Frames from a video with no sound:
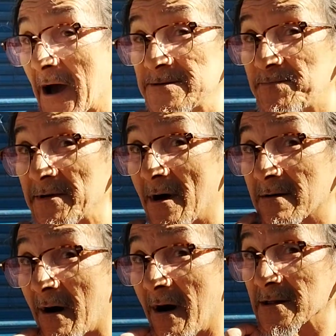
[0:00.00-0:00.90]
used to be an
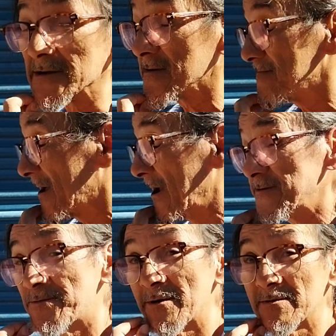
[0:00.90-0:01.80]
alcoholic. I used
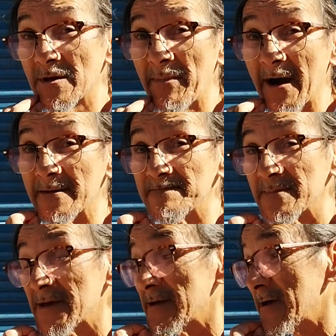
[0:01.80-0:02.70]
to drink really bad.
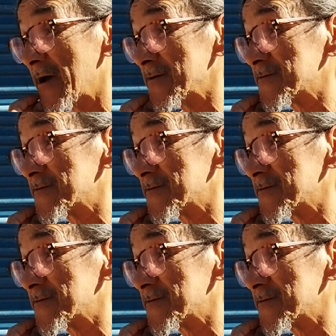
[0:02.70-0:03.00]
And